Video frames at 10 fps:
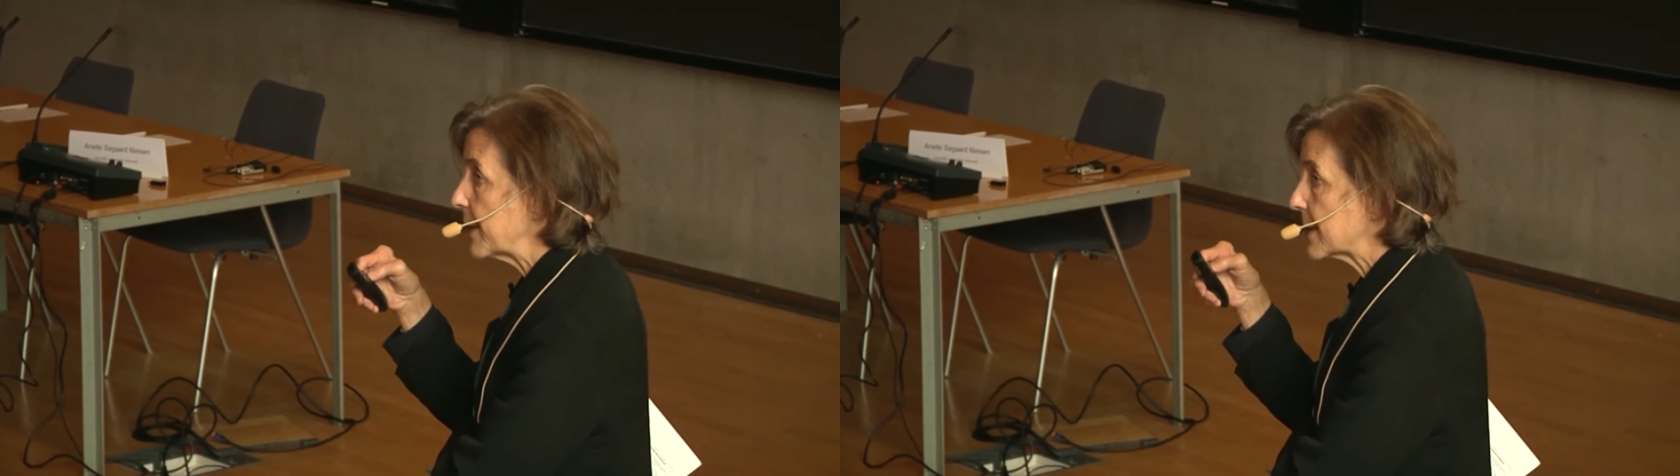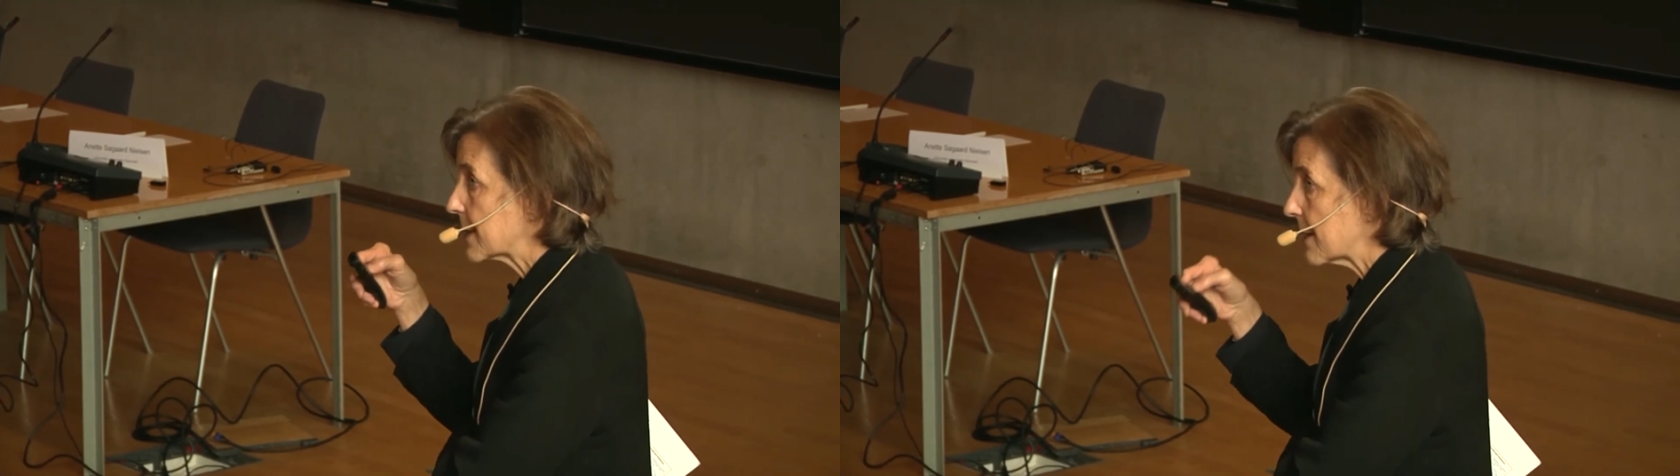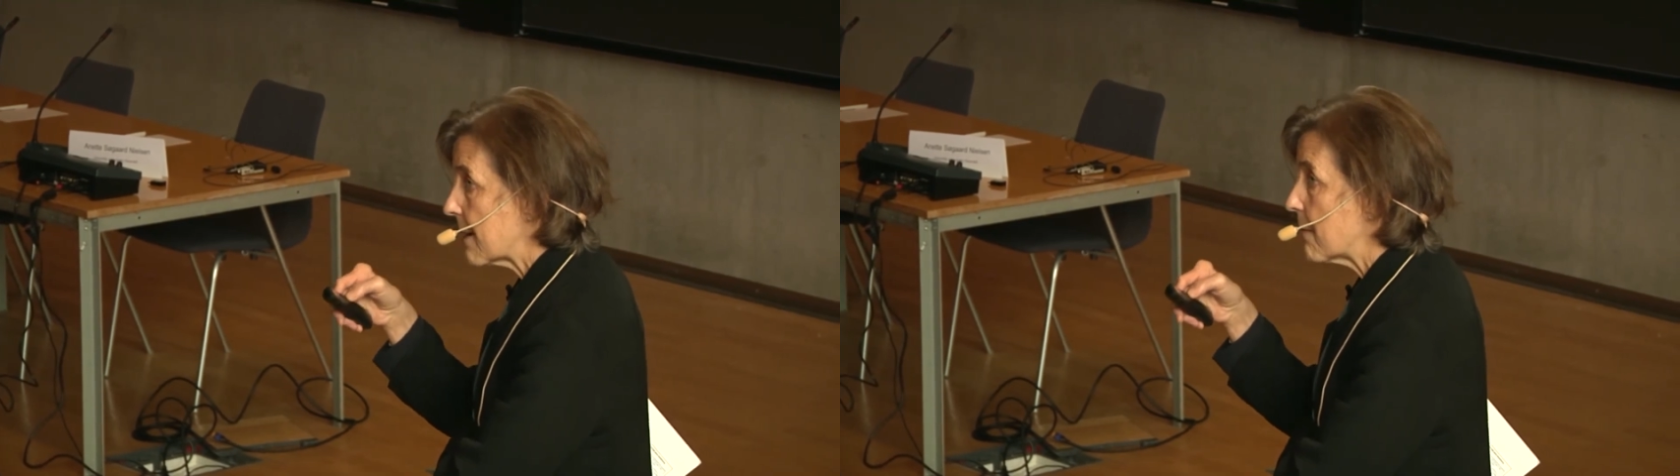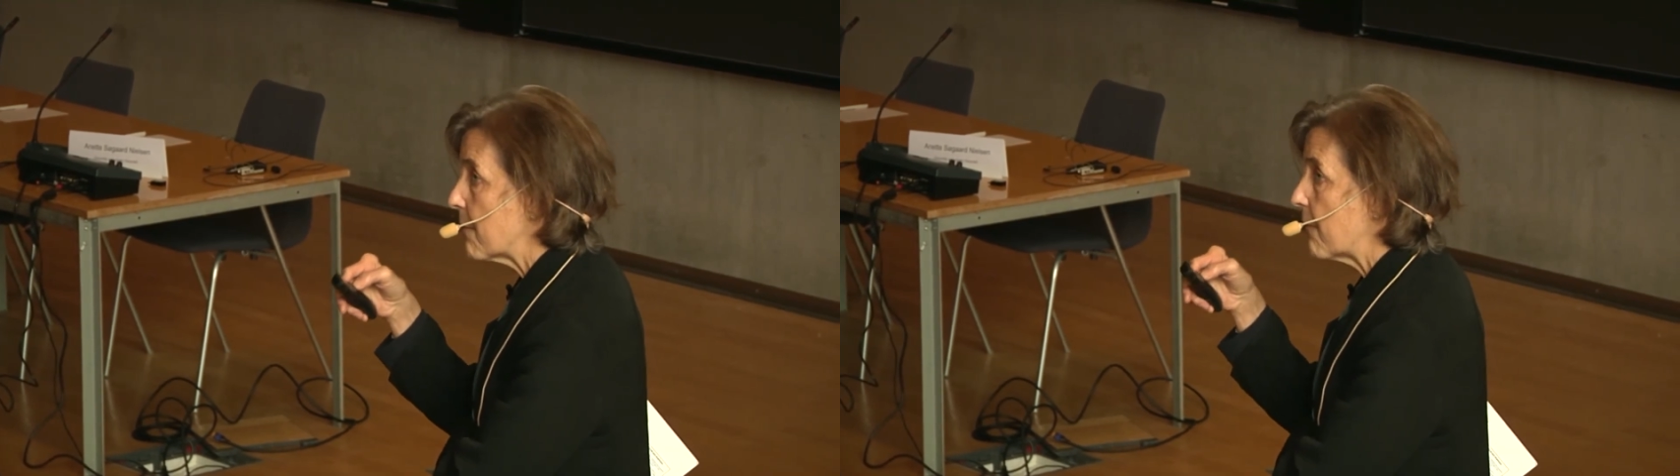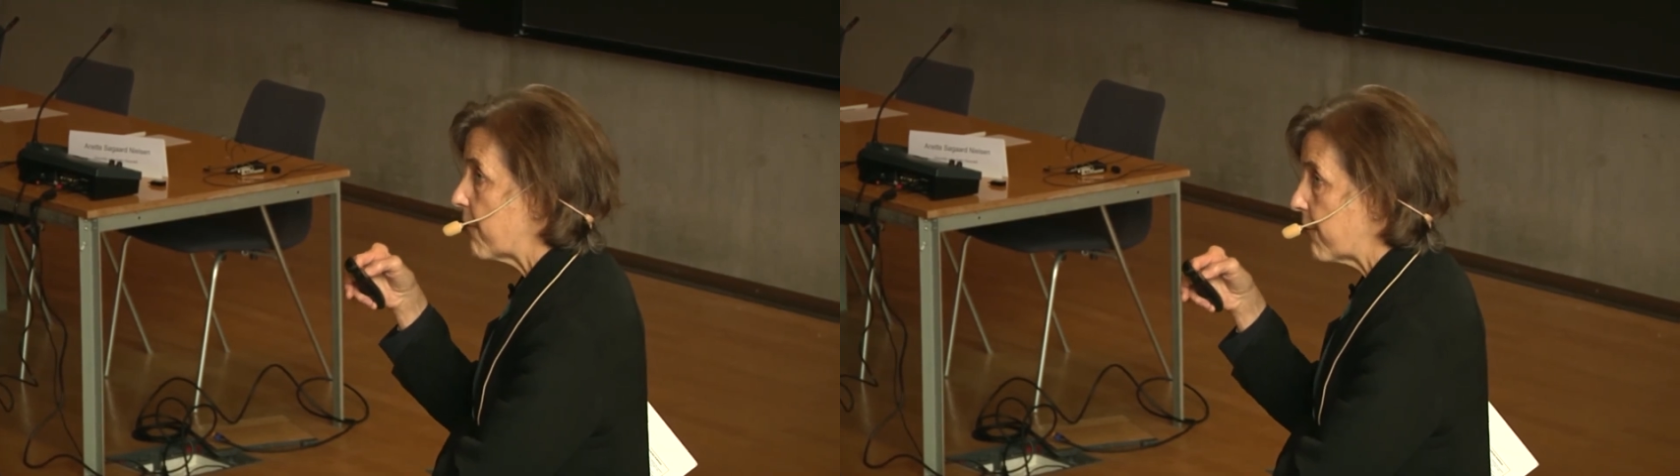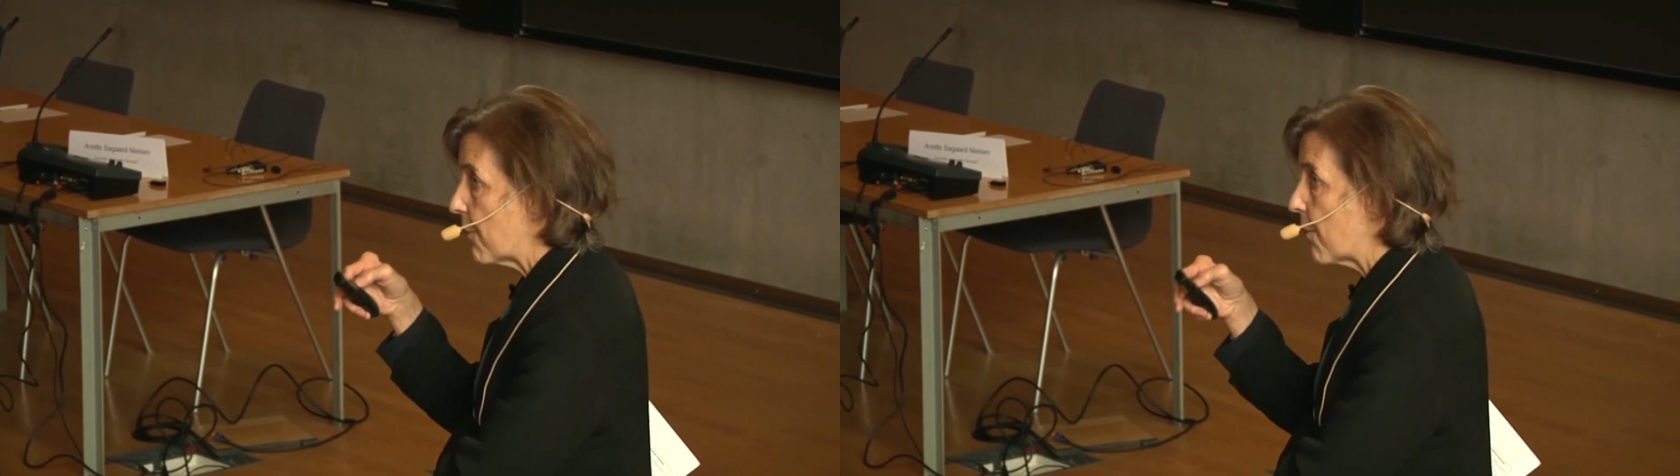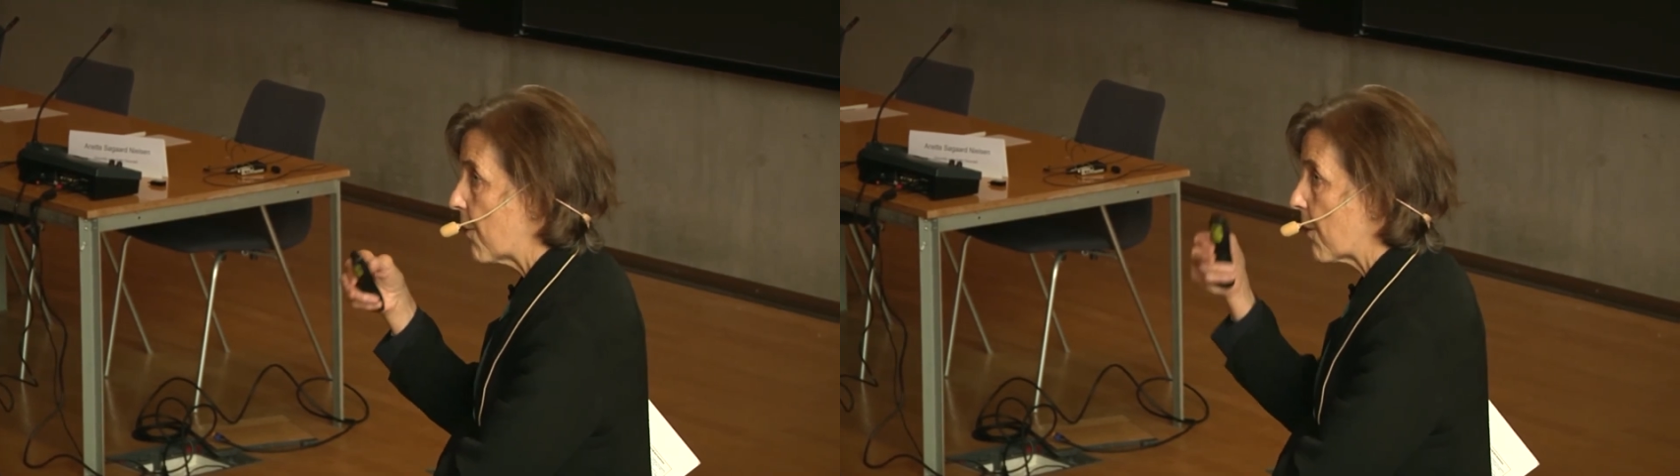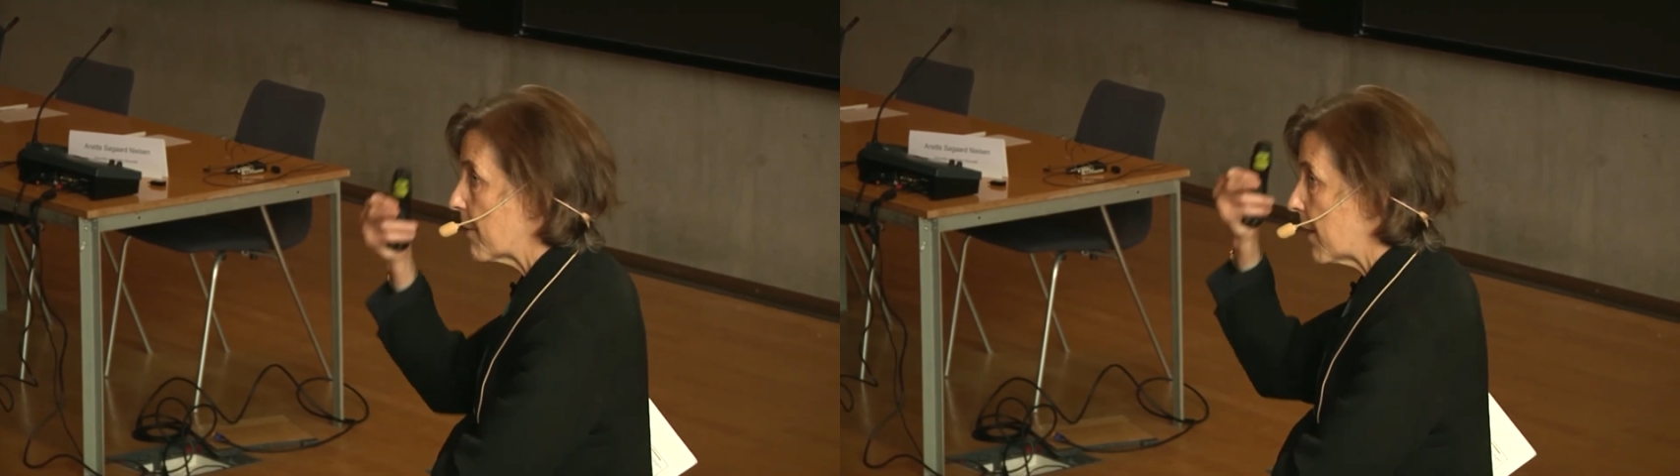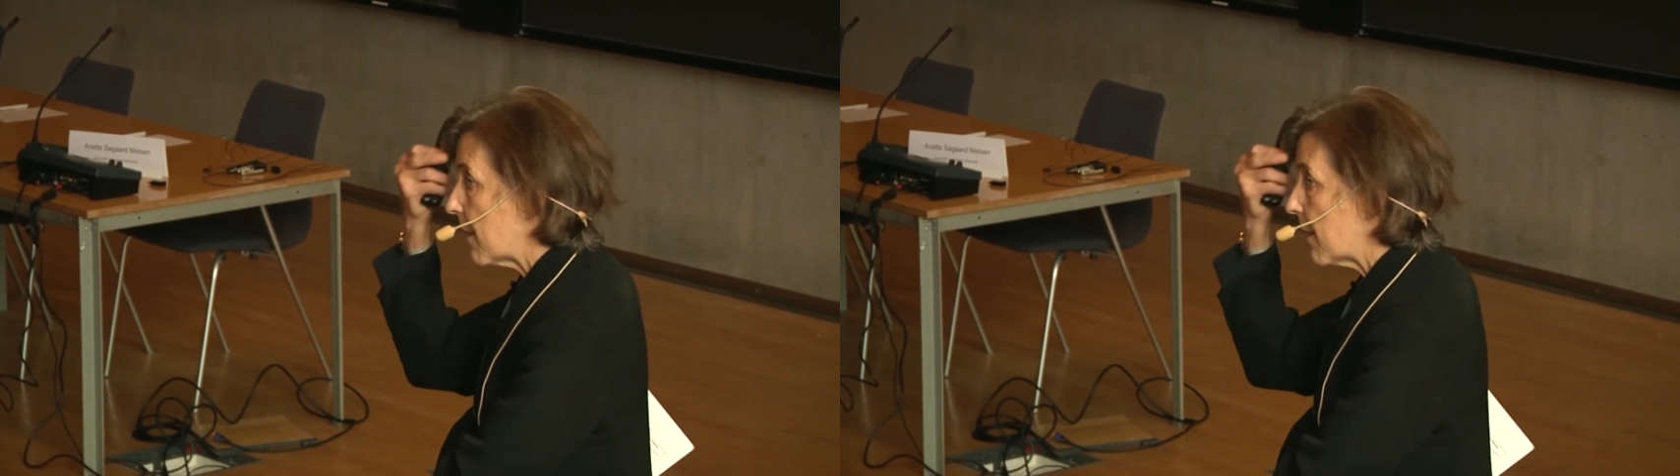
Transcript: some form